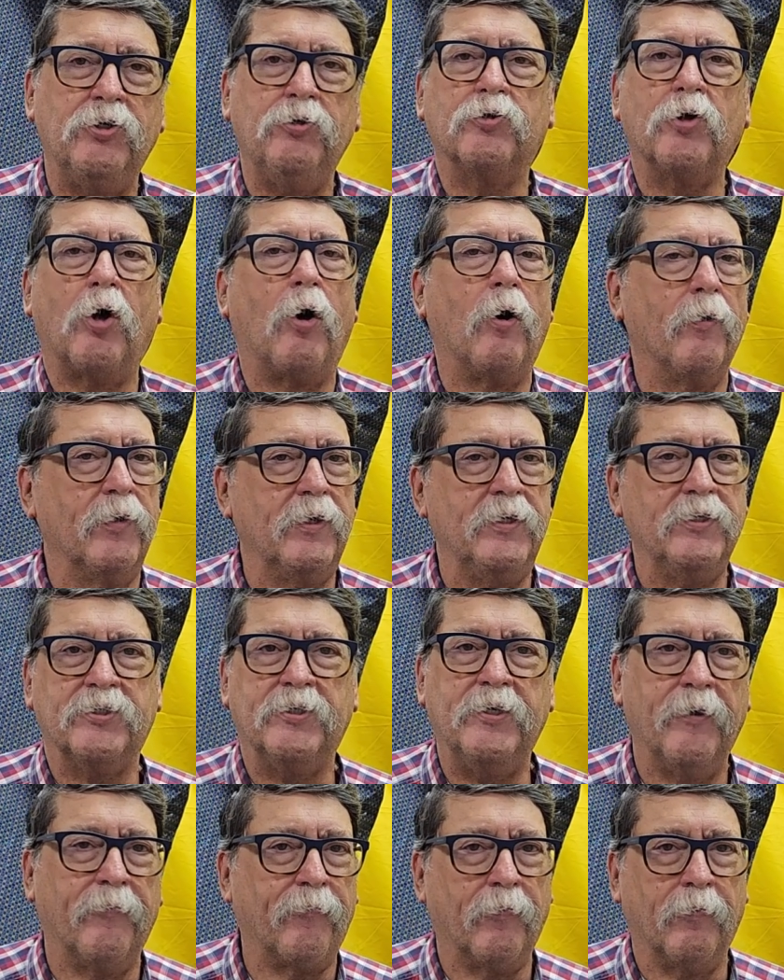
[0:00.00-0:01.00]
use all these
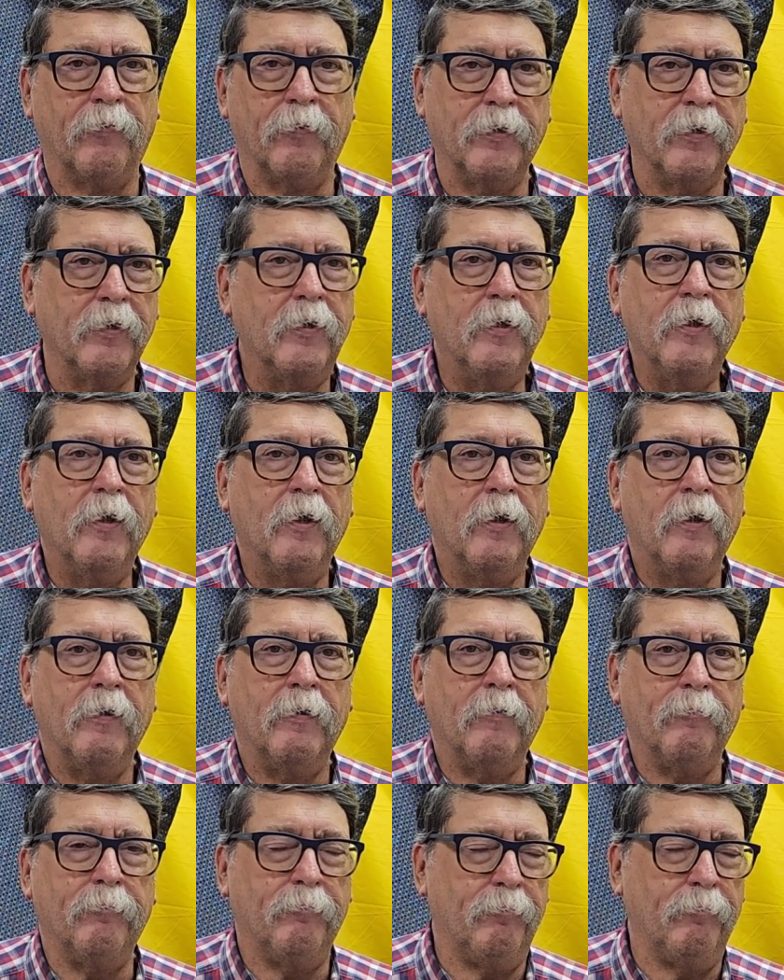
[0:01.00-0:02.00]
different
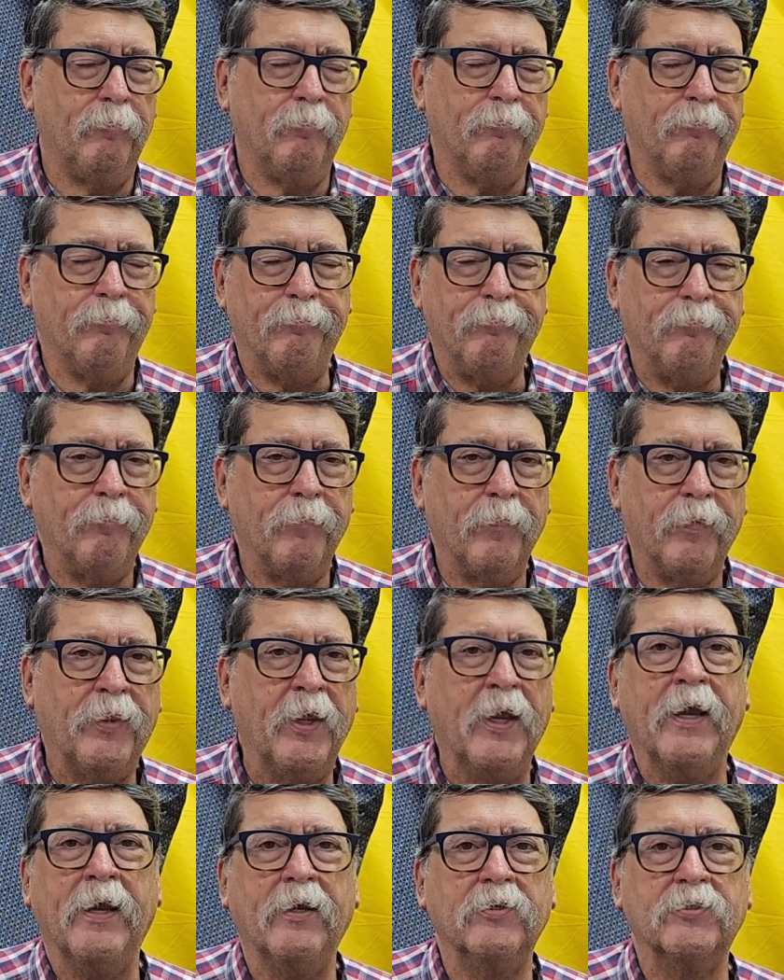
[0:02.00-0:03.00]

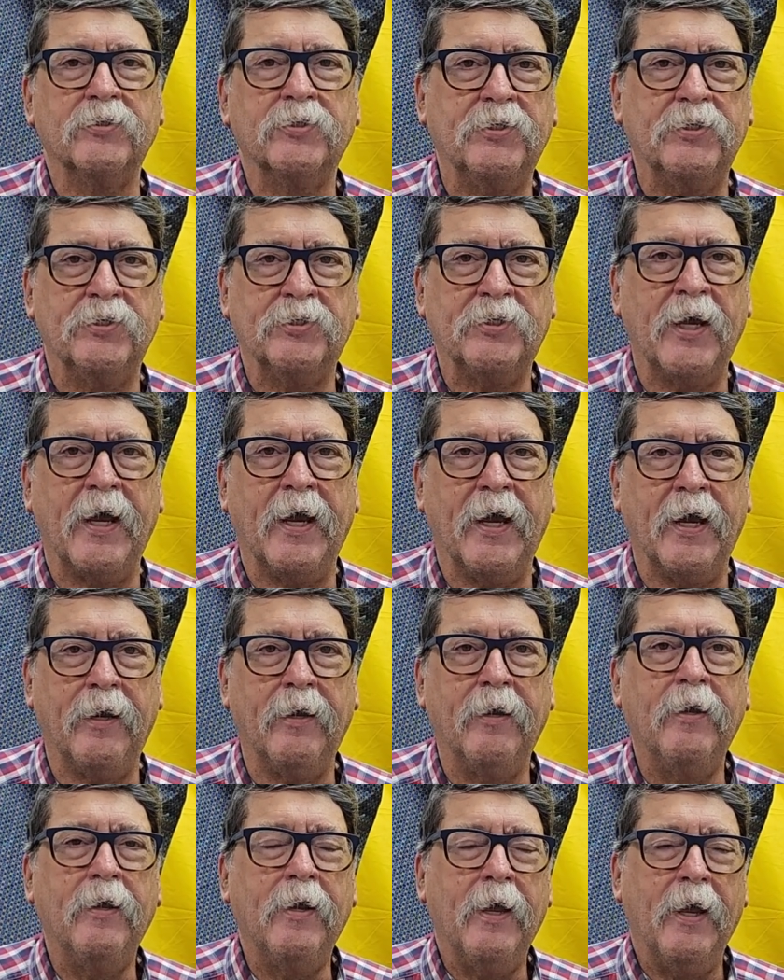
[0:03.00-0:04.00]
things to
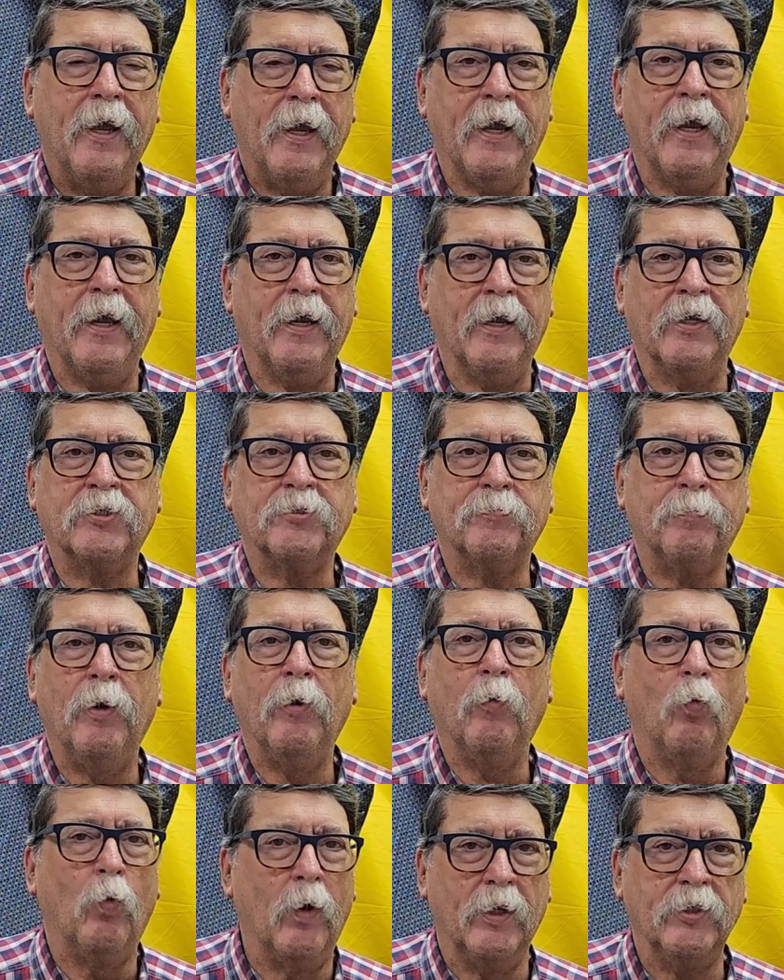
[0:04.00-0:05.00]
say, hey, it's
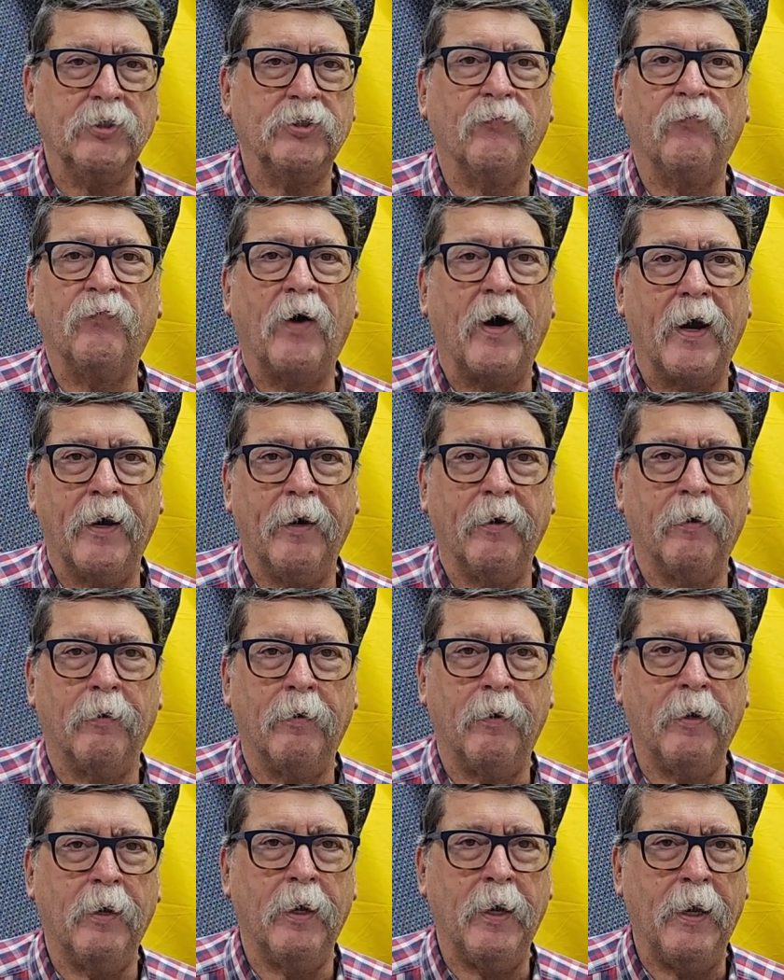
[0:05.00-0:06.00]
been once
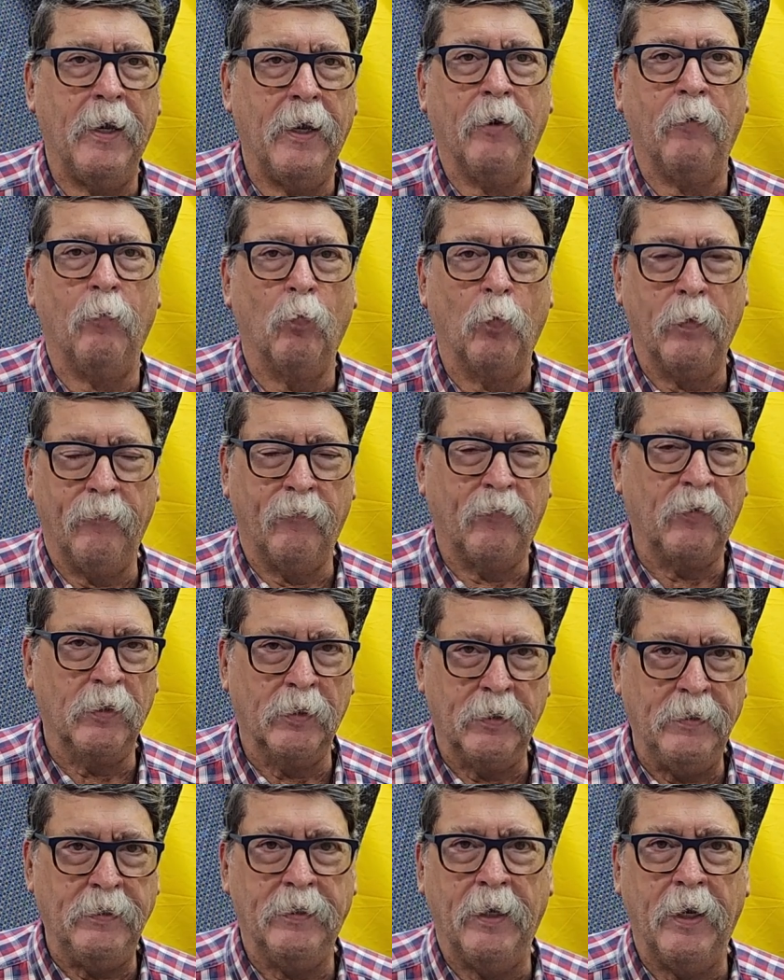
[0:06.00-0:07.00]
fired and we've
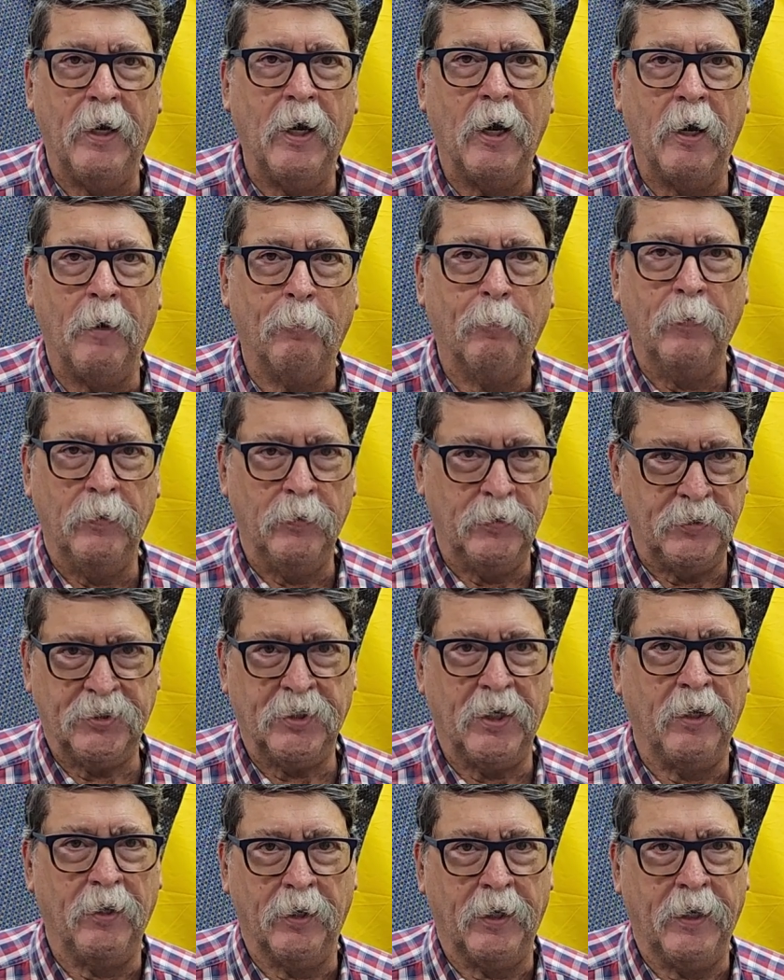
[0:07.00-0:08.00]
cleaned it up and
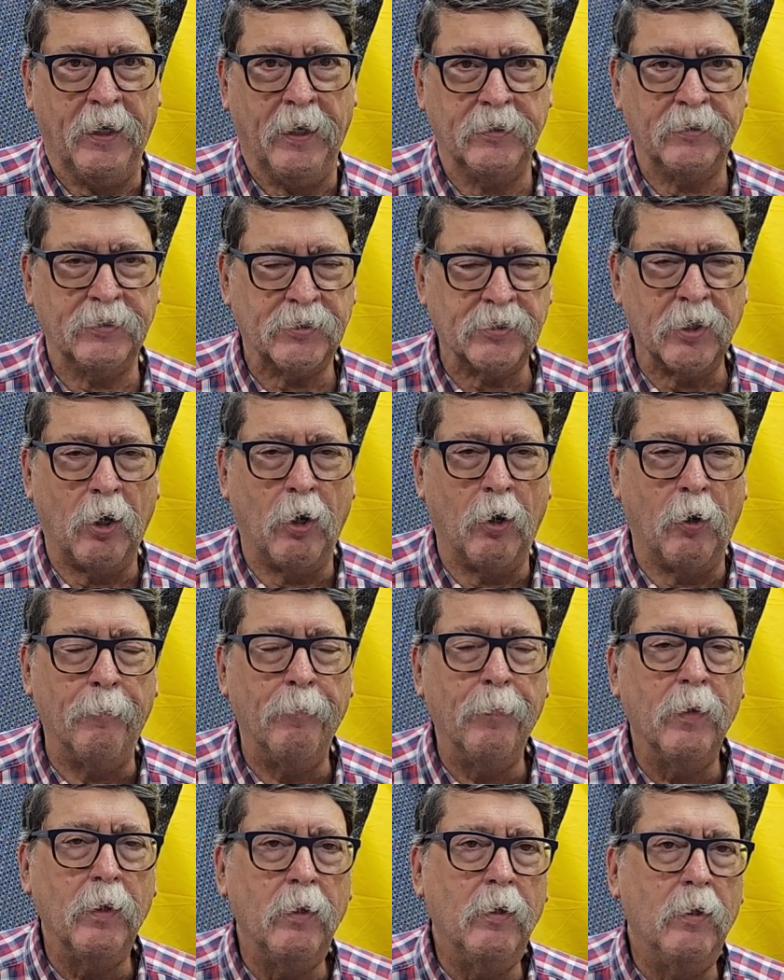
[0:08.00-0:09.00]
selling it.
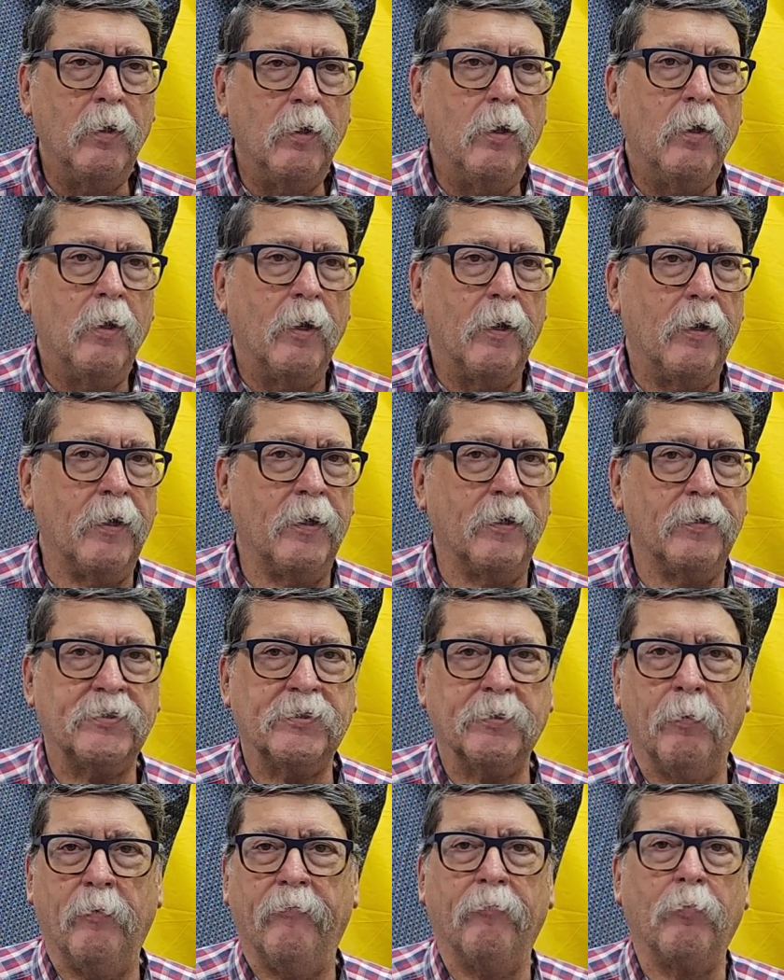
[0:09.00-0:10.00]
So some of
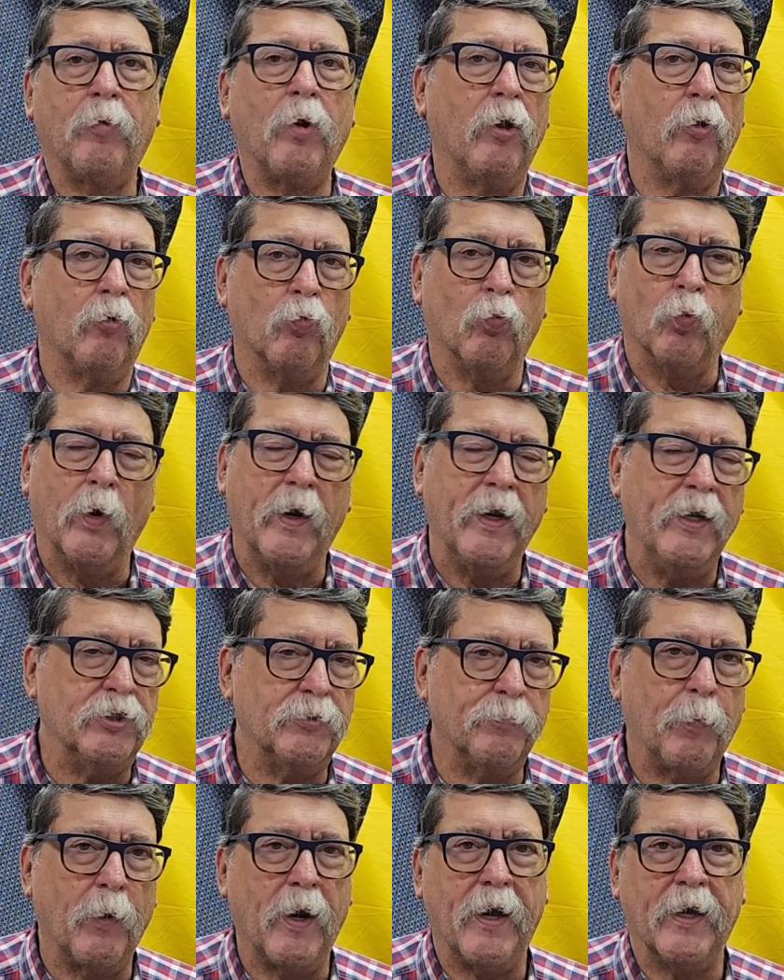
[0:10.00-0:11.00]
them call it
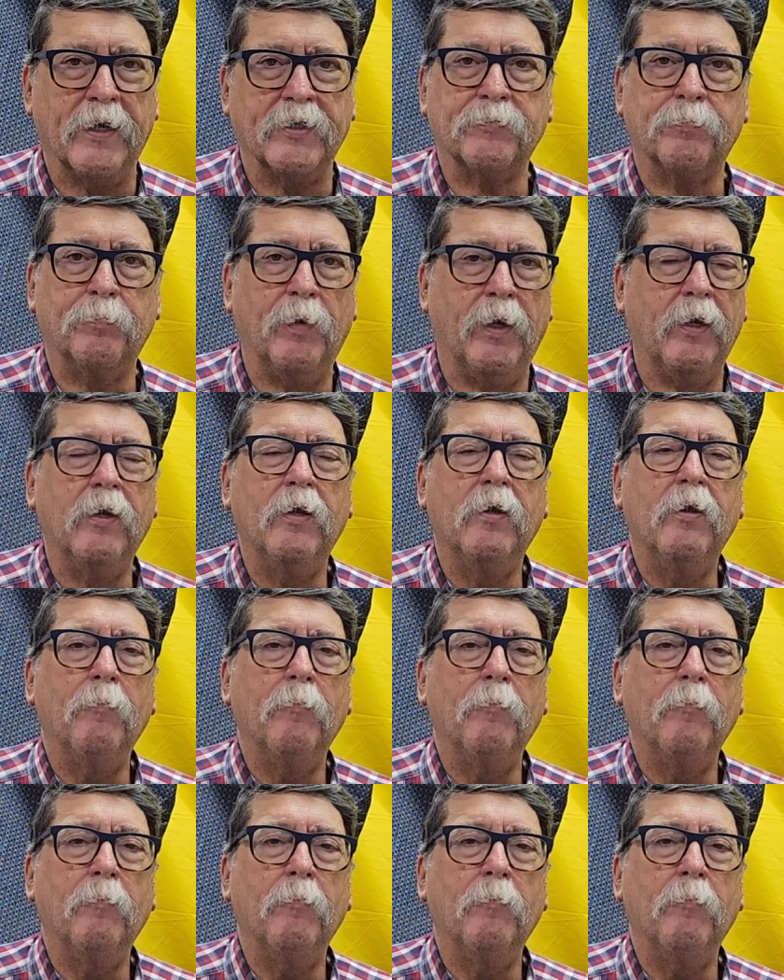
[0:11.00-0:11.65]
range brass, but